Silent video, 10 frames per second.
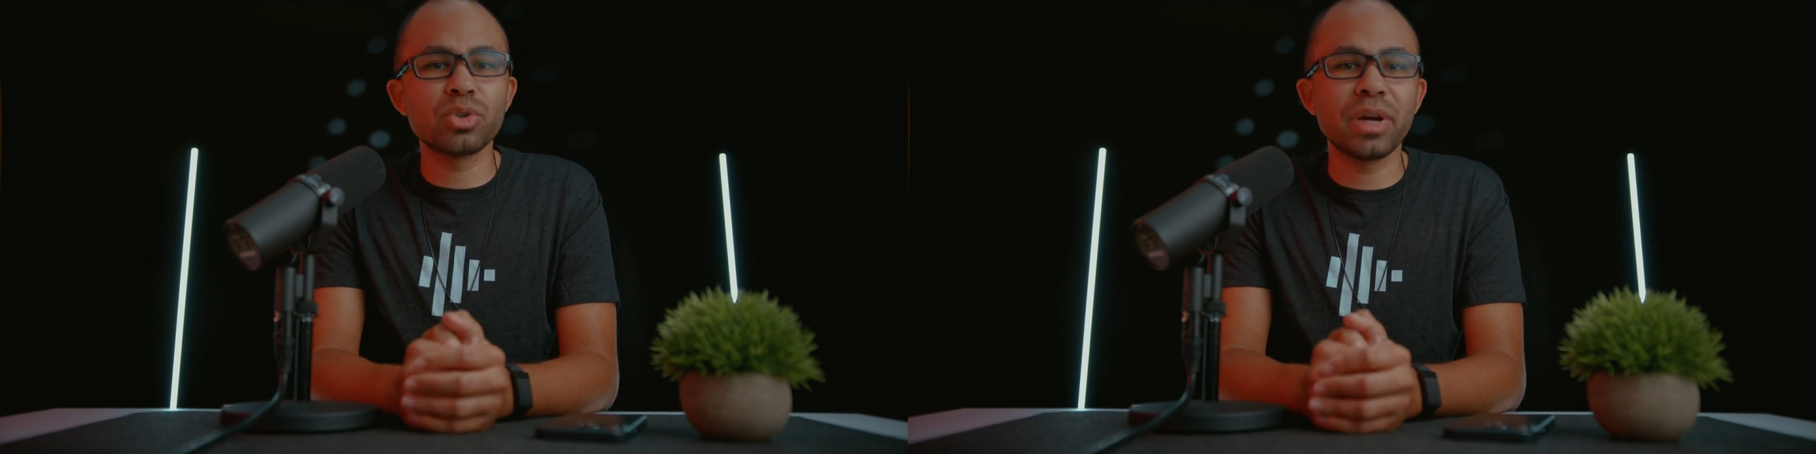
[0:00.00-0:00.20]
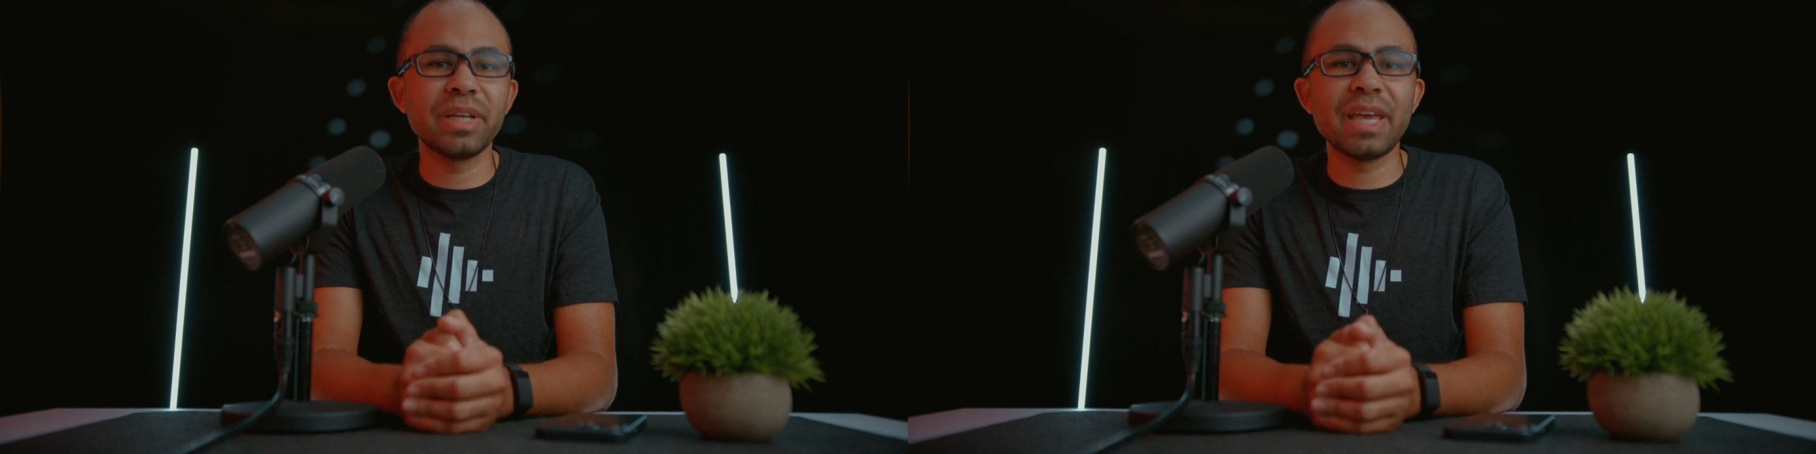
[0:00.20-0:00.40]

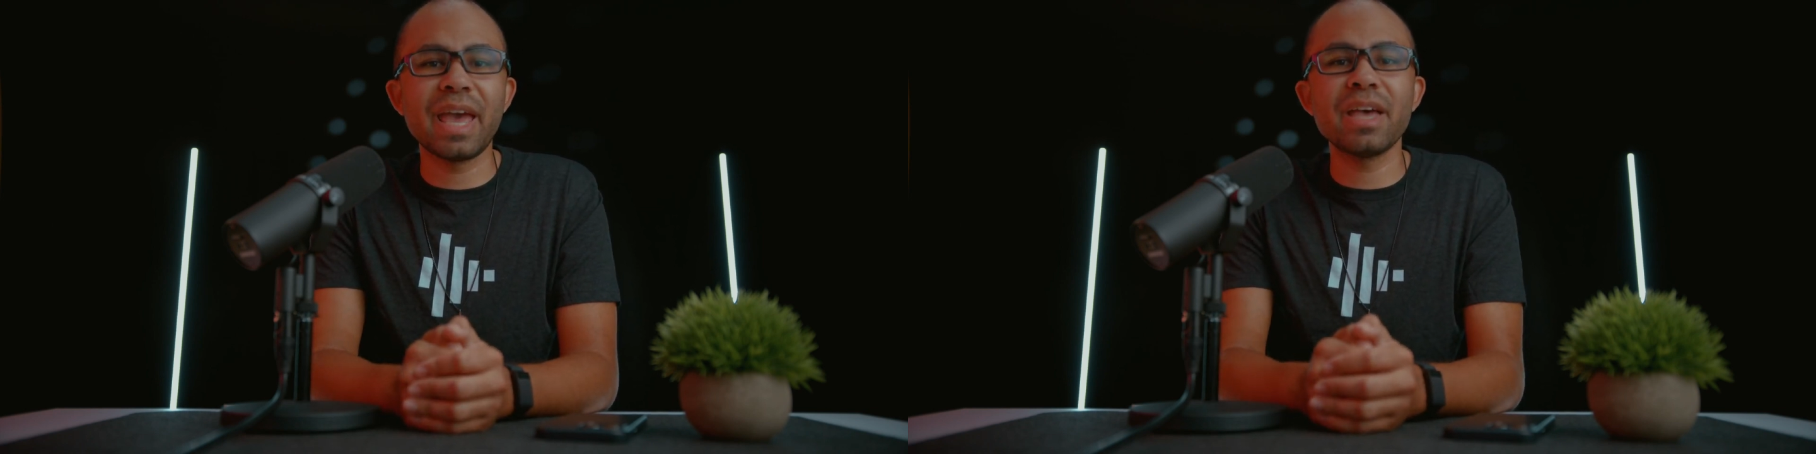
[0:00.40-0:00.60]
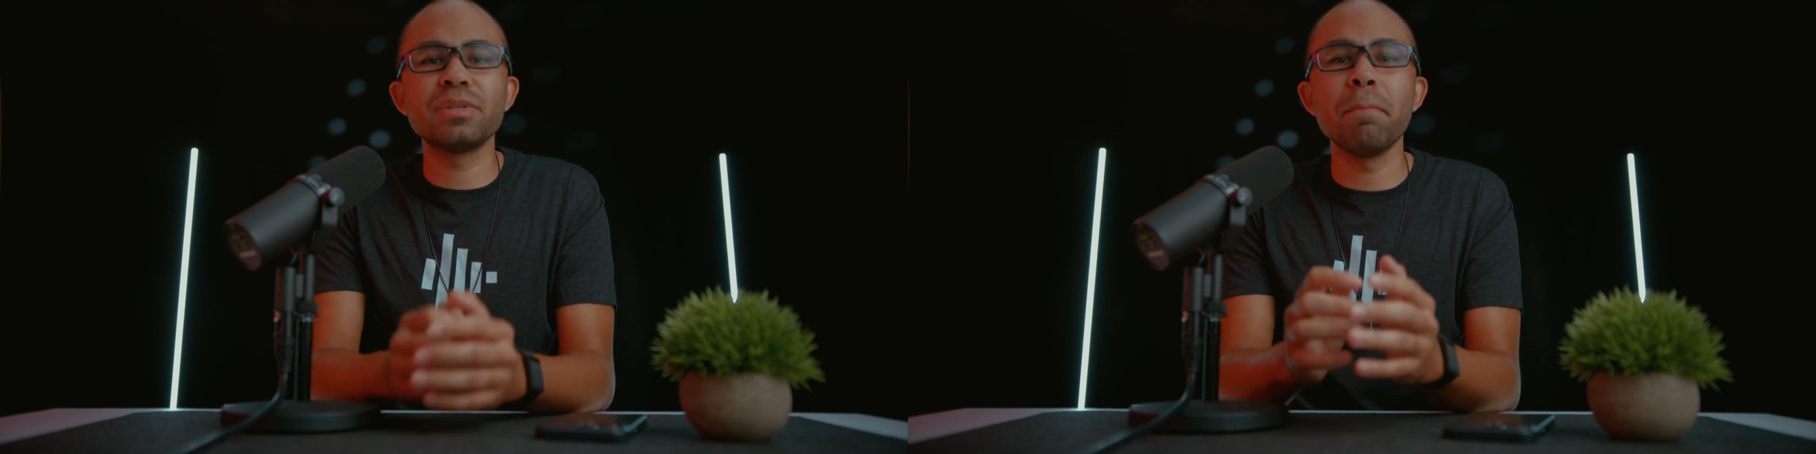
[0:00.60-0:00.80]
trying to
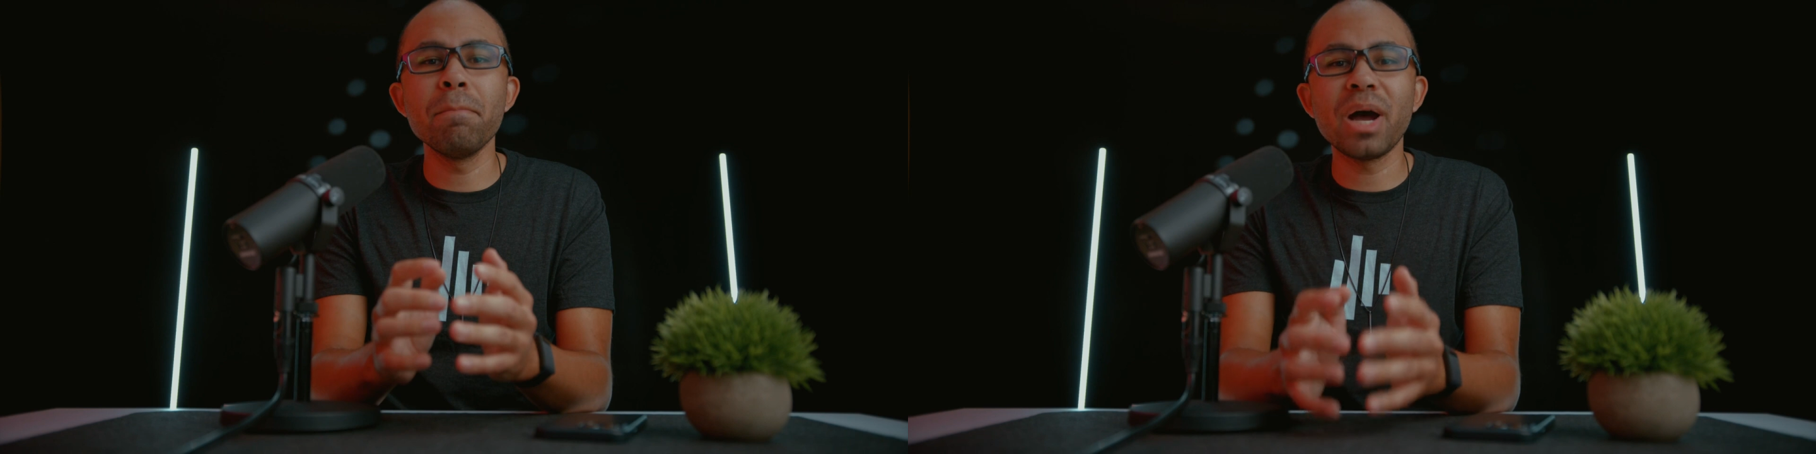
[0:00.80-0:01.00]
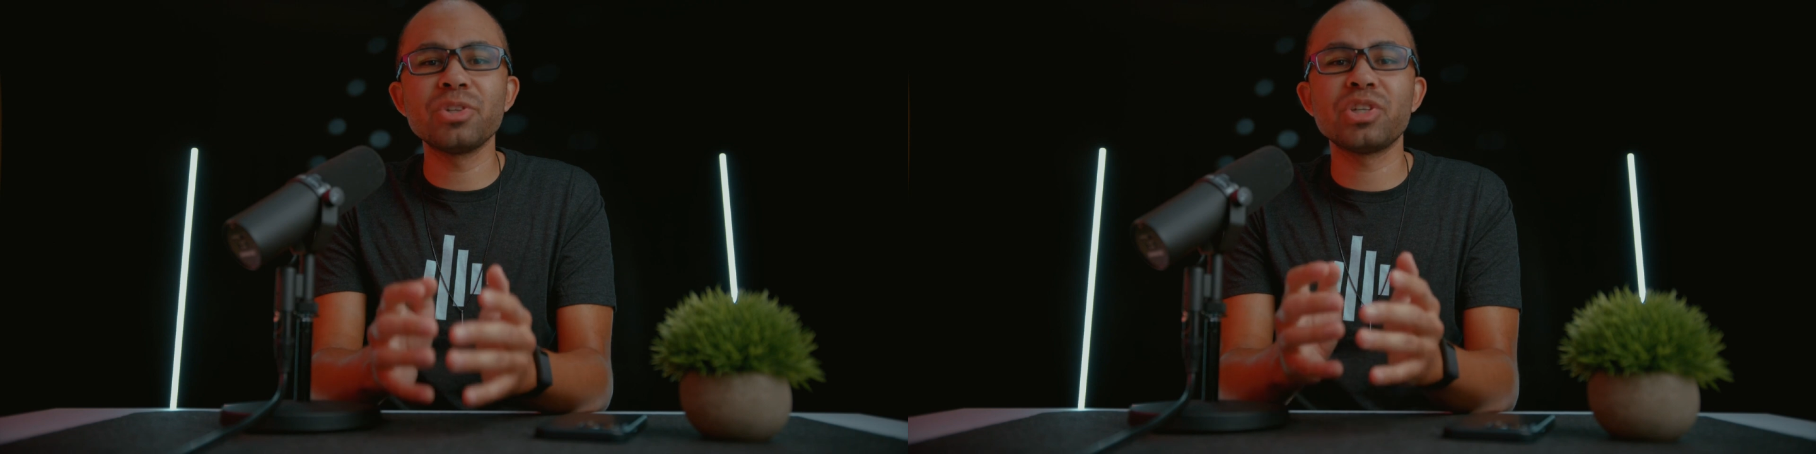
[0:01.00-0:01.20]
get as
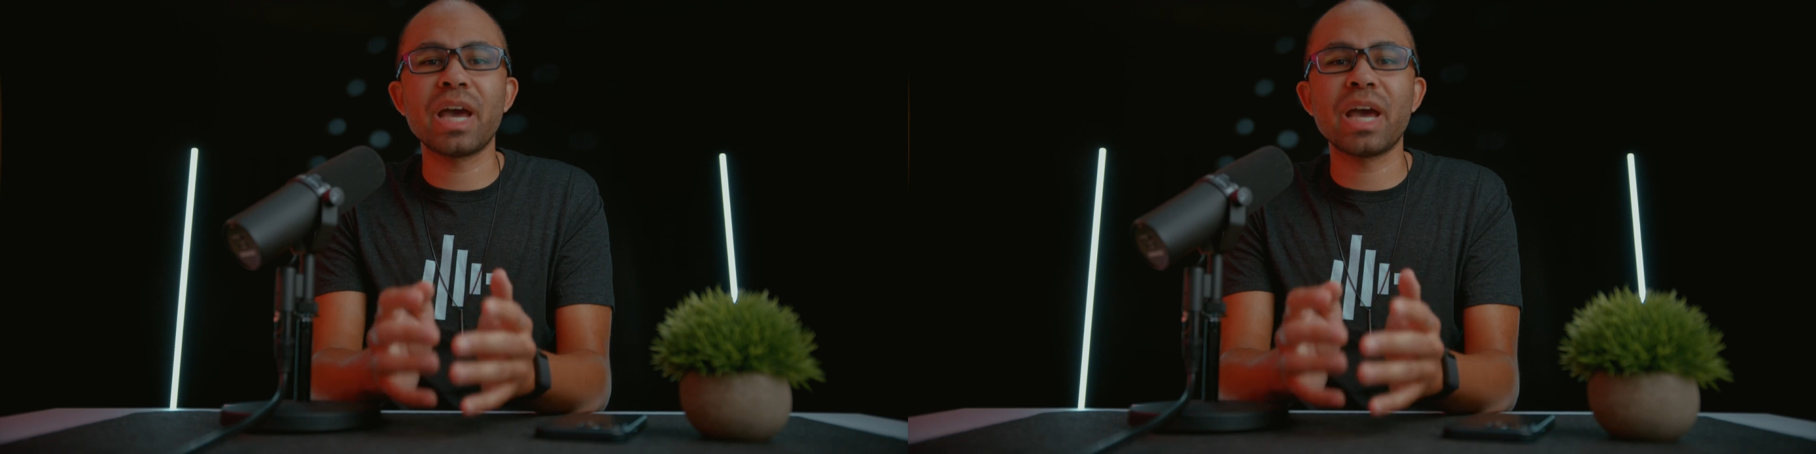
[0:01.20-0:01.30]
much